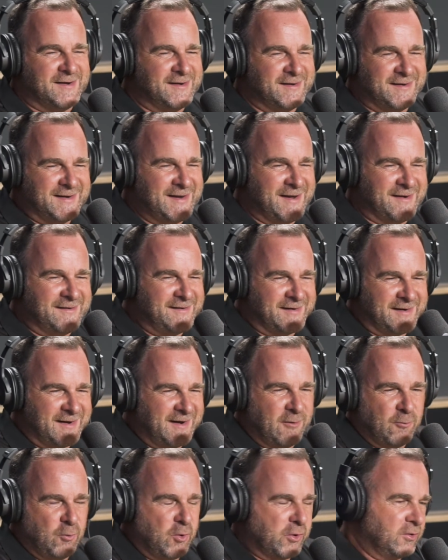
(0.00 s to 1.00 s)
I don't
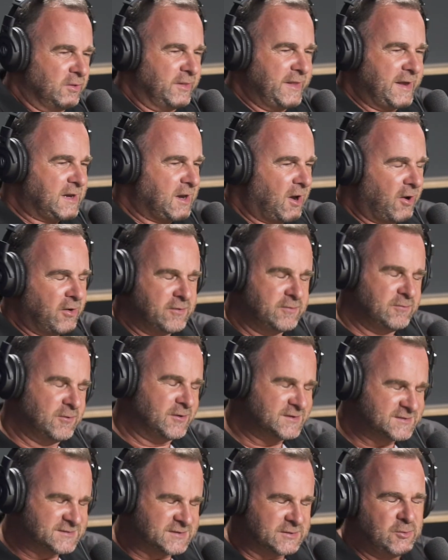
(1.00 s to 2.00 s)
know what all their code
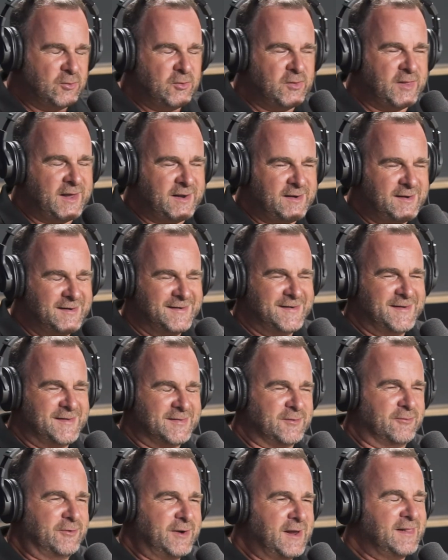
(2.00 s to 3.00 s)
was and all that,
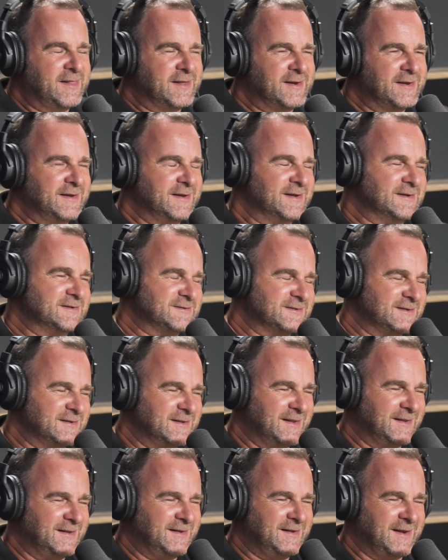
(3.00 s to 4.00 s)
the reality is,
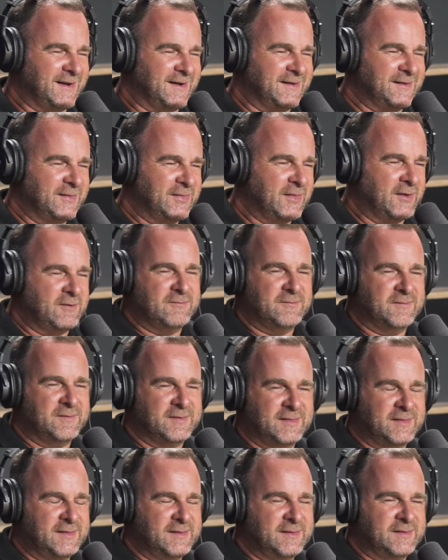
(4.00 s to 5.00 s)
you know, they
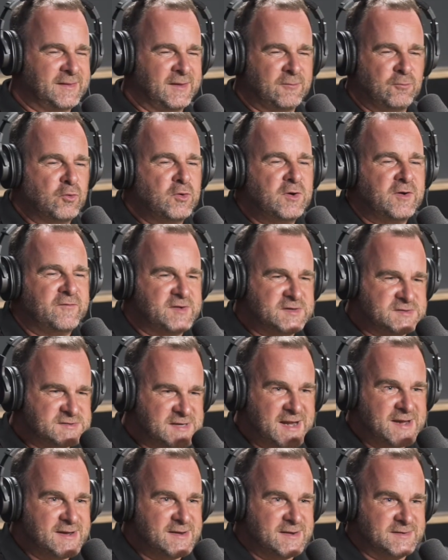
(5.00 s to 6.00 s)
wouldn't have
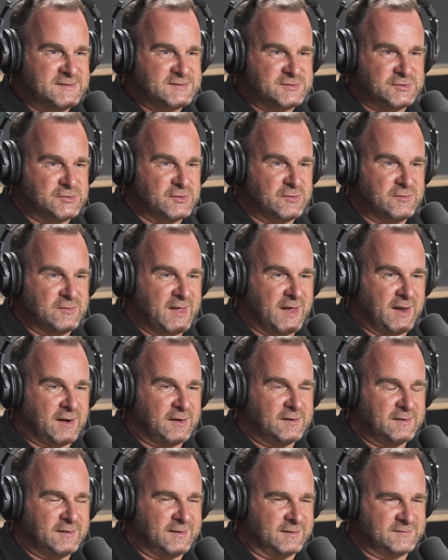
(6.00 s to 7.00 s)
intended to do
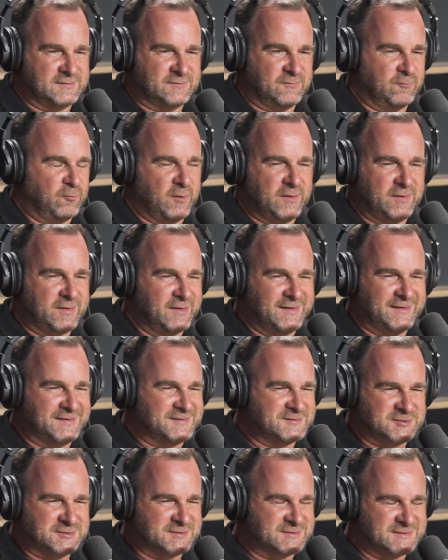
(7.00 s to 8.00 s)
that.
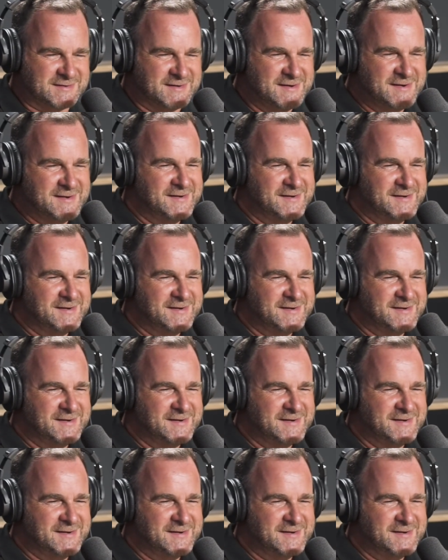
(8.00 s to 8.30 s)
It's just...